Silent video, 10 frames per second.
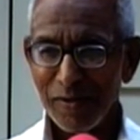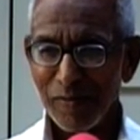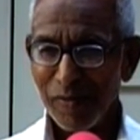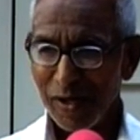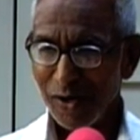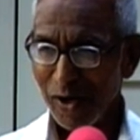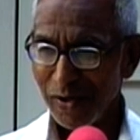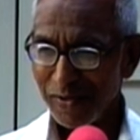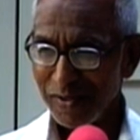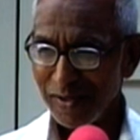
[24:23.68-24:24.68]

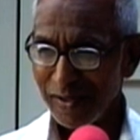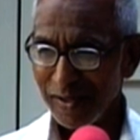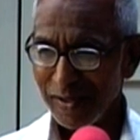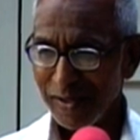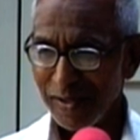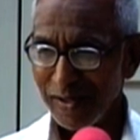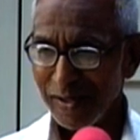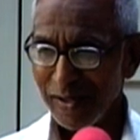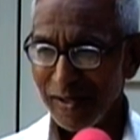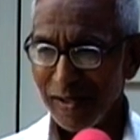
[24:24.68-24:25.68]
because
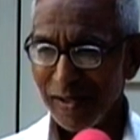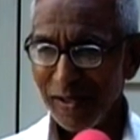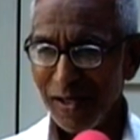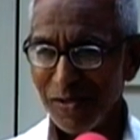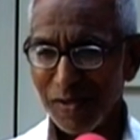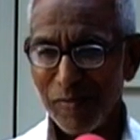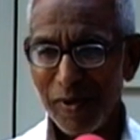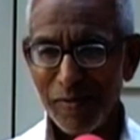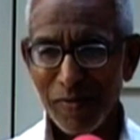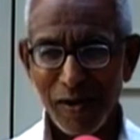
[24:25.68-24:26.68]
these
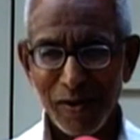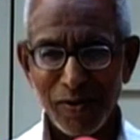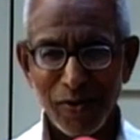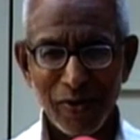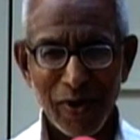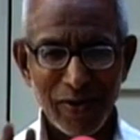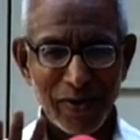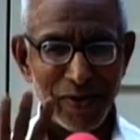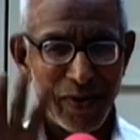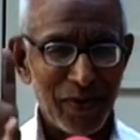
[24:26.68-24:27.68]
people do
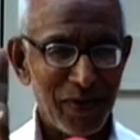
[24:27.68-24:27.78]
not know.